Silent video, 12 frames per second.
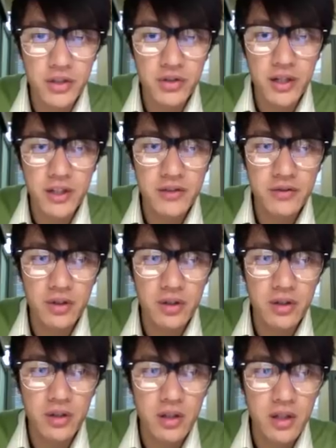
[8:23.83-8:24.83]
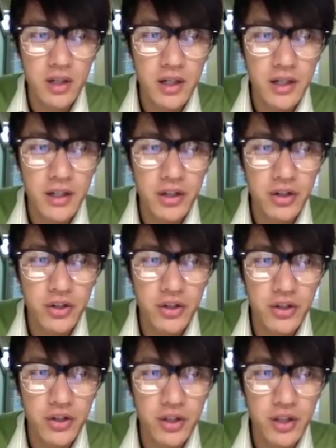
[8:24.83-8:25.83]
transfer and here are your
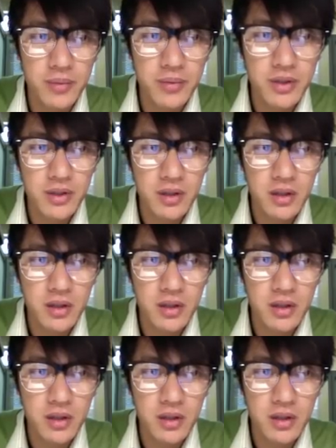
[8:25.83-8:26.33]
clips